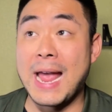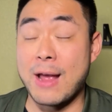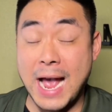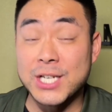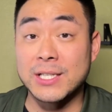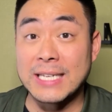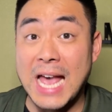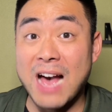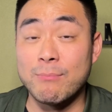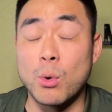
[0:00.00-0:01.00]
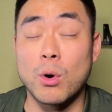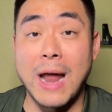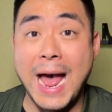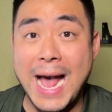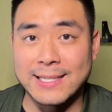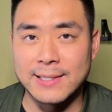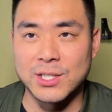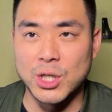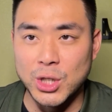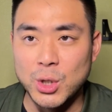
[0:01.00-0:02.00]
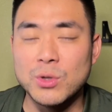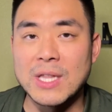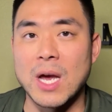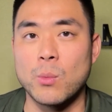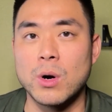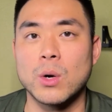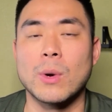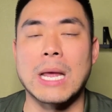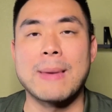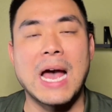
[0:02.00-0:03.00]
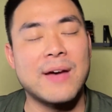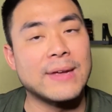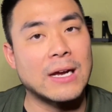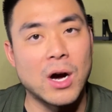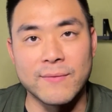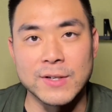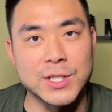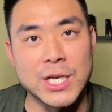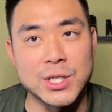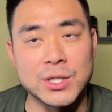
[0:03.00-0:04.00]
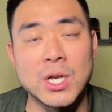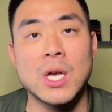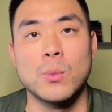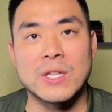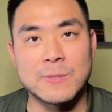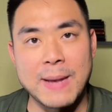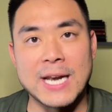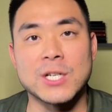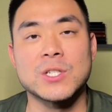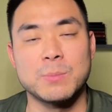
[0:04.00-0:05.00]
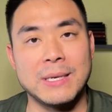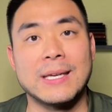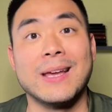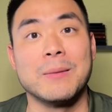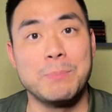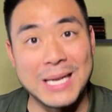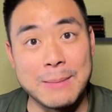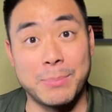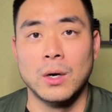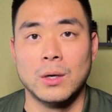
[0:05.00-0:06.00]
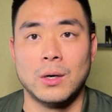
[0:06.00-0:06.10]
actually have more access to use that word when I'm having conversations with Spanish-speaking people.